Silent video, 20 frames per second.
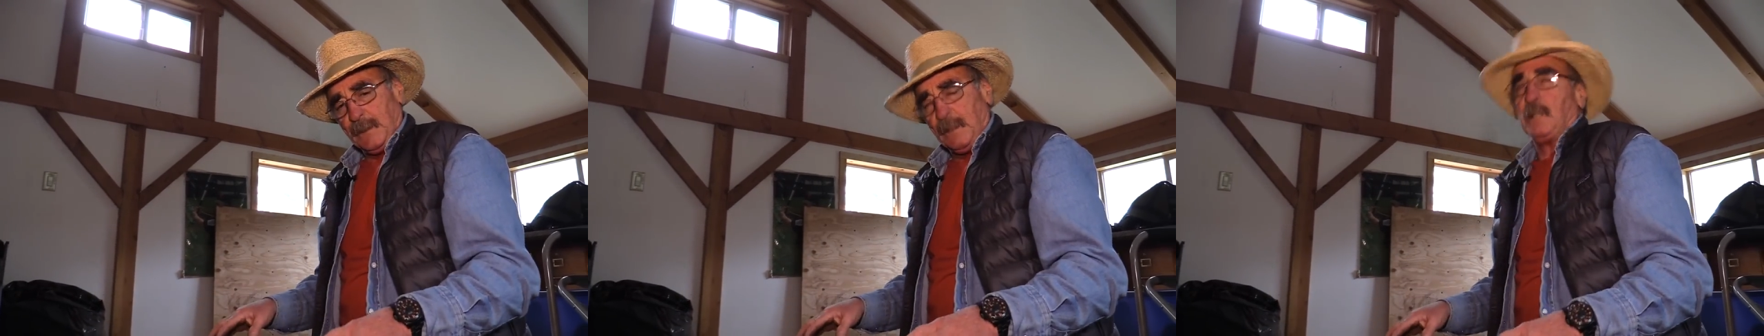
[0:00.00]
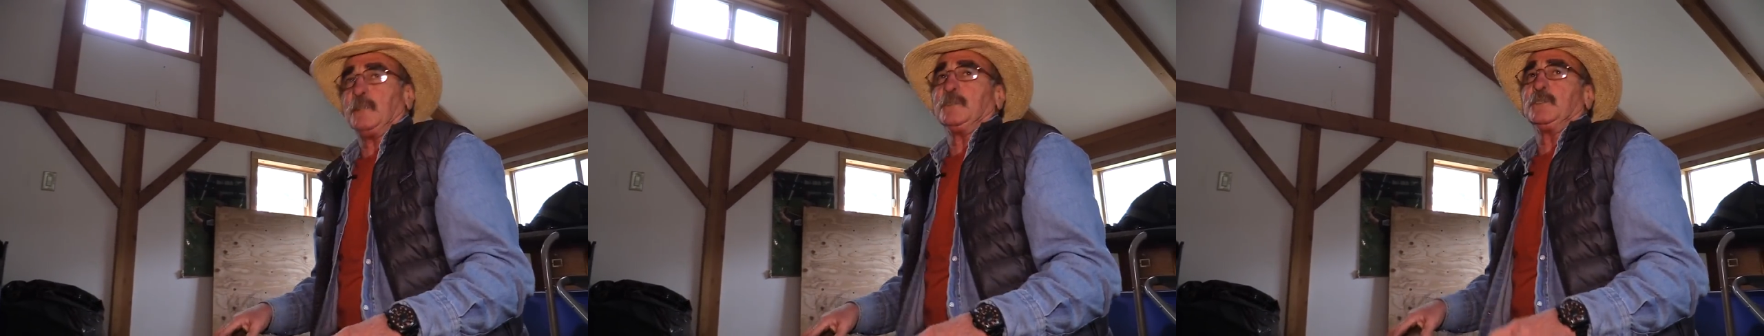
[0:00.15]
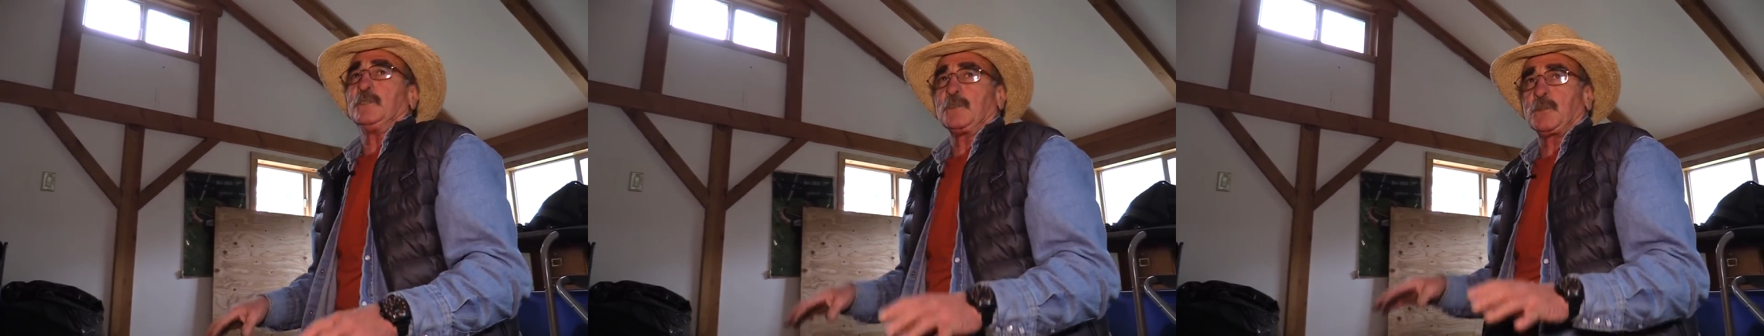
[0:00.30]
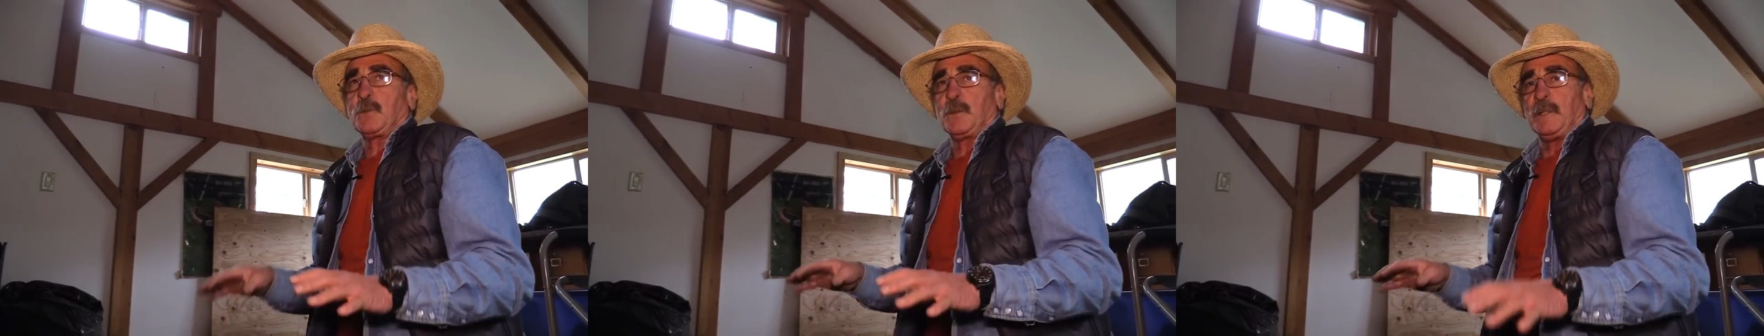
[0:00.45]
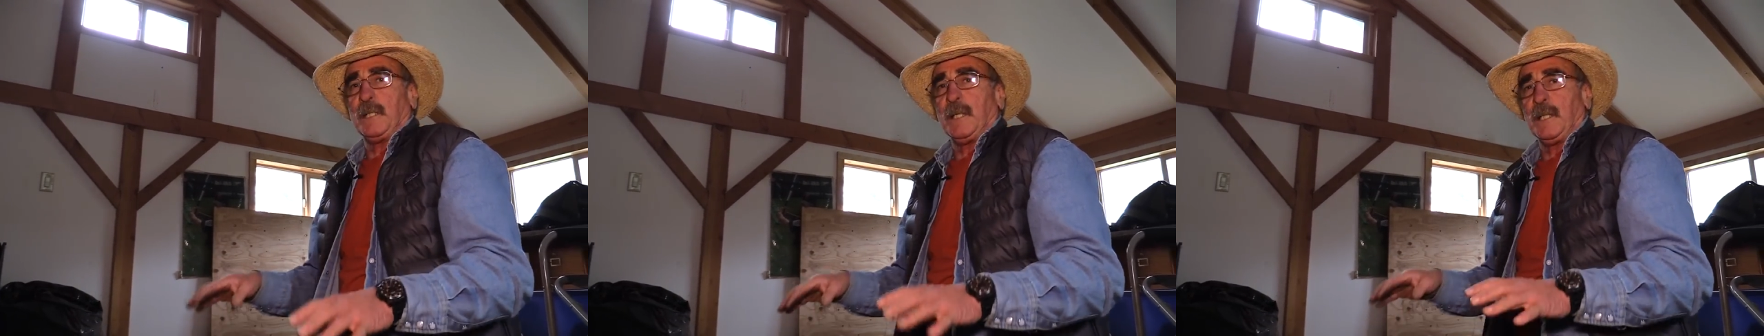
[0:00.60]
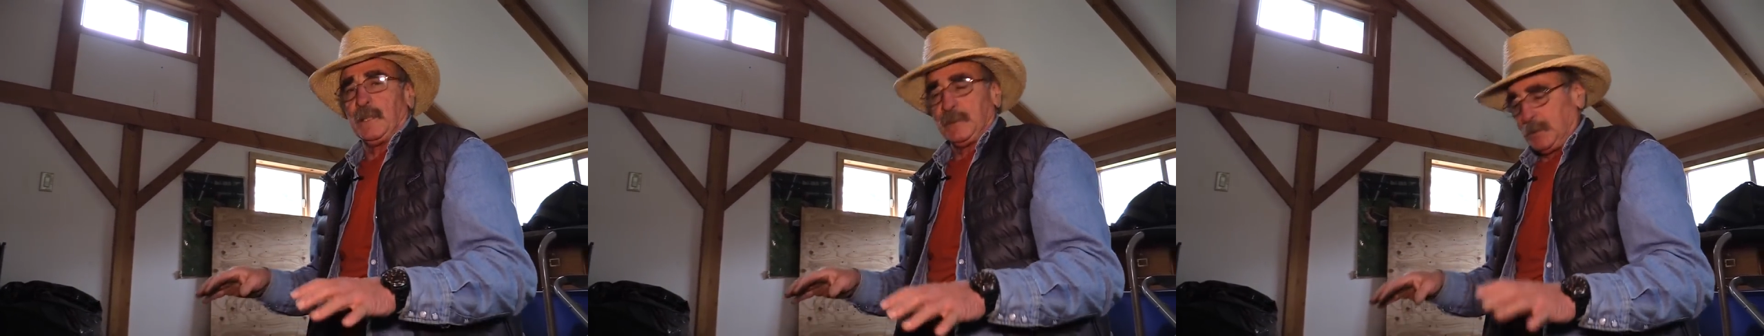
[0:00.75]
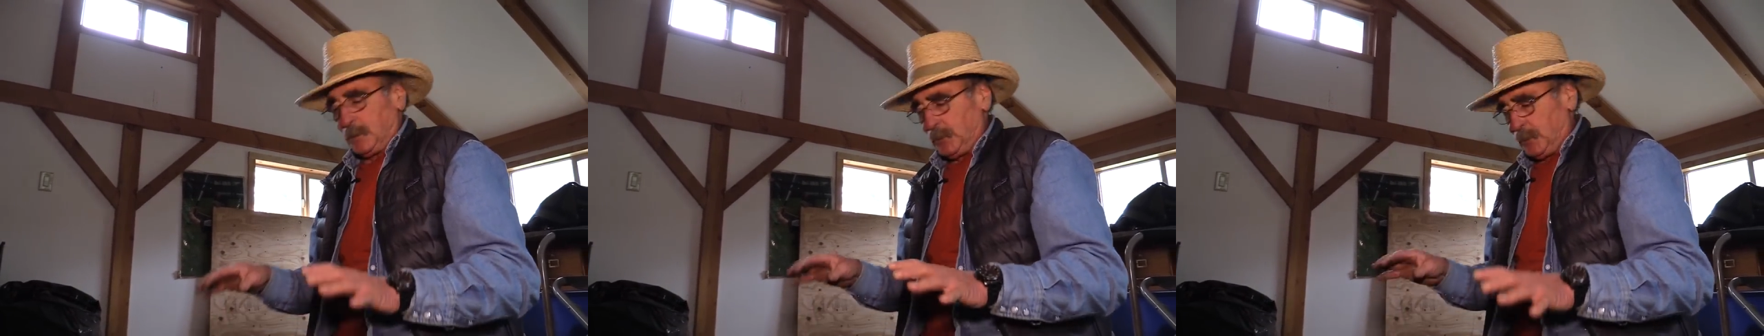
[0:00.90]
on your
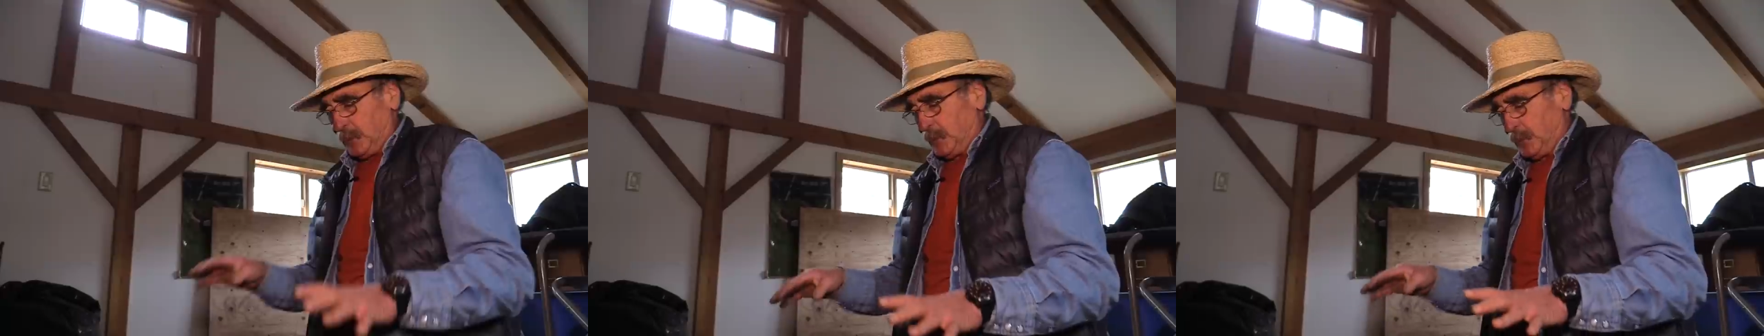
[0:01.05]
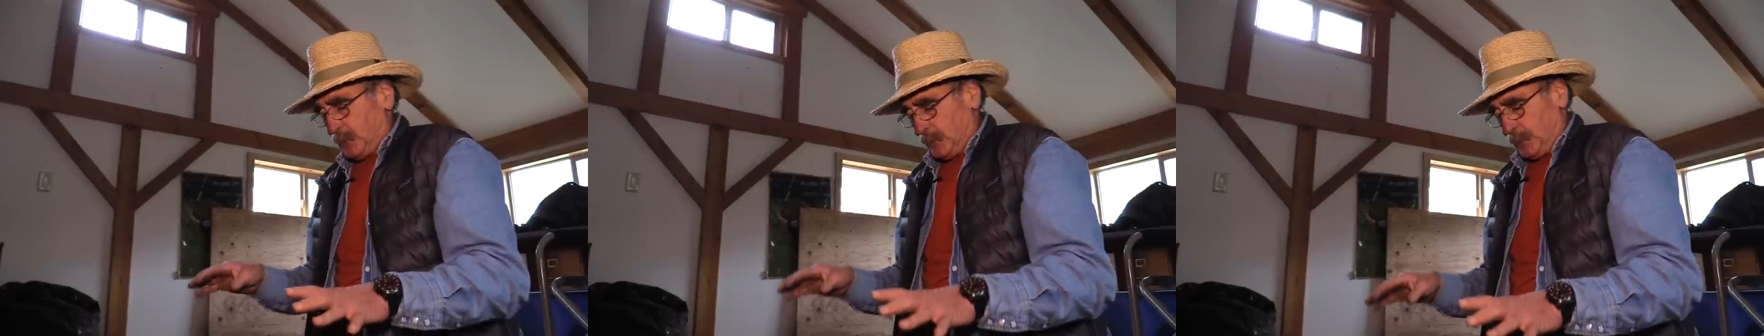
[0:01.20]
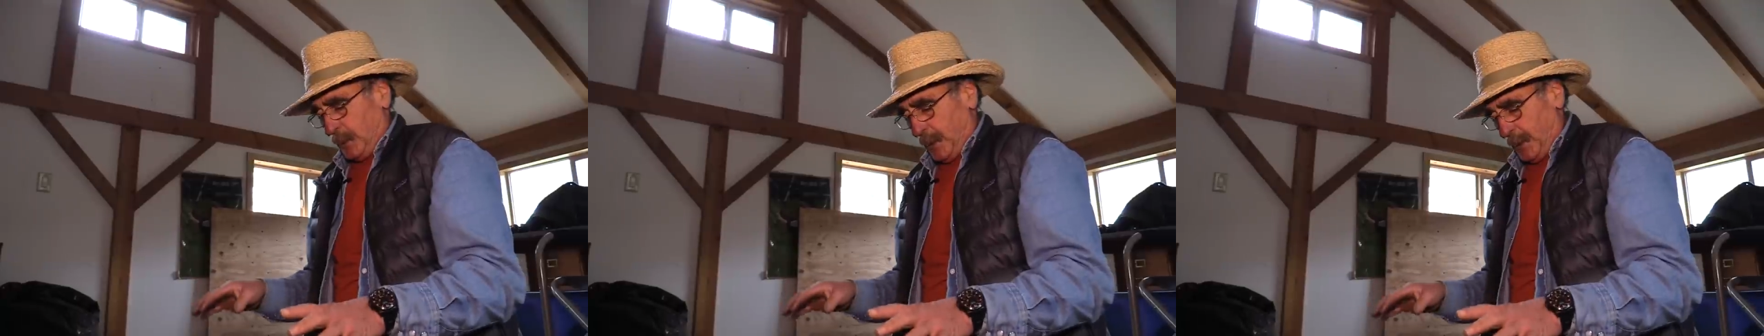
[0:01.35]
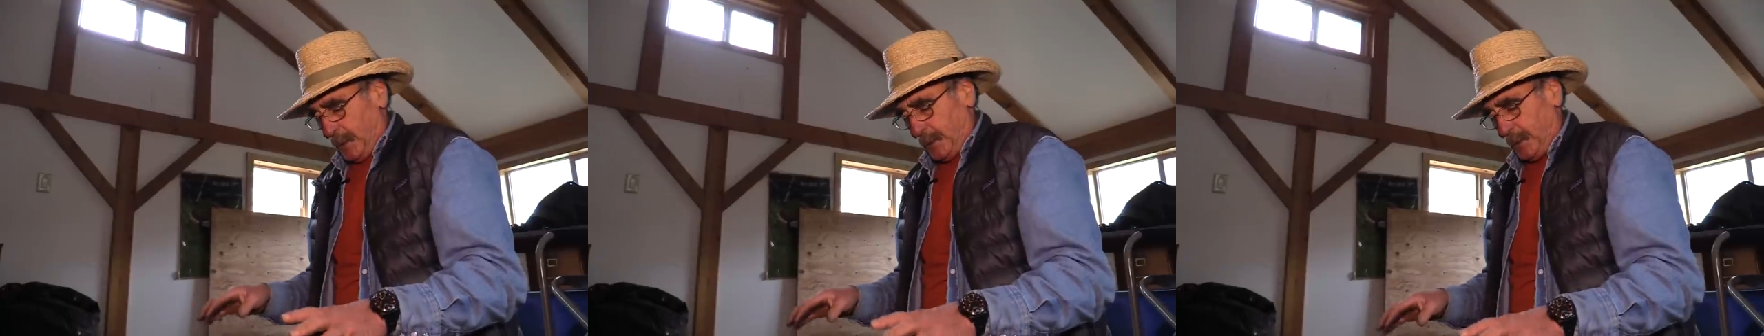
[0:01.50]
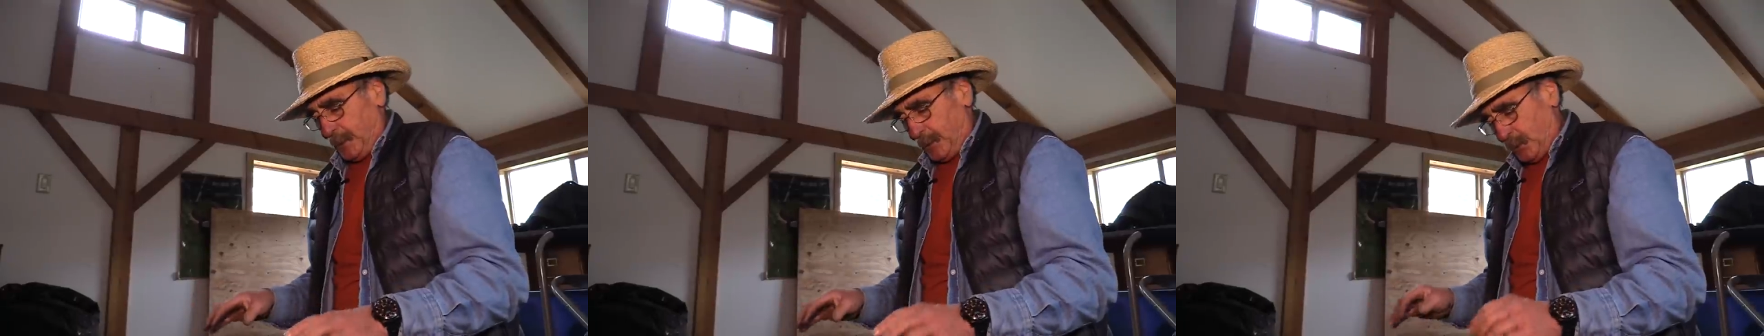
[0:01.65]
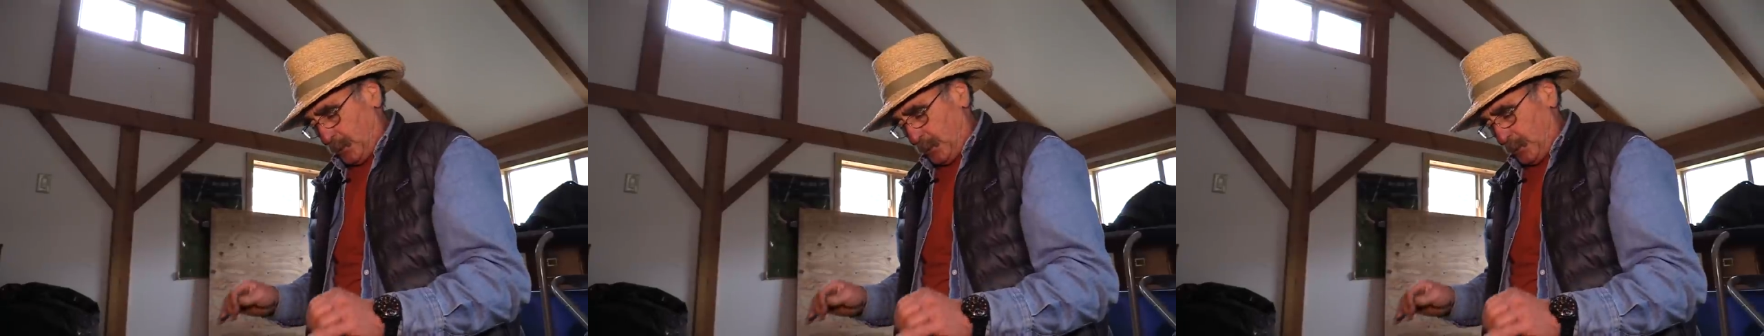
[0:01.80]
treehouse that you're designing,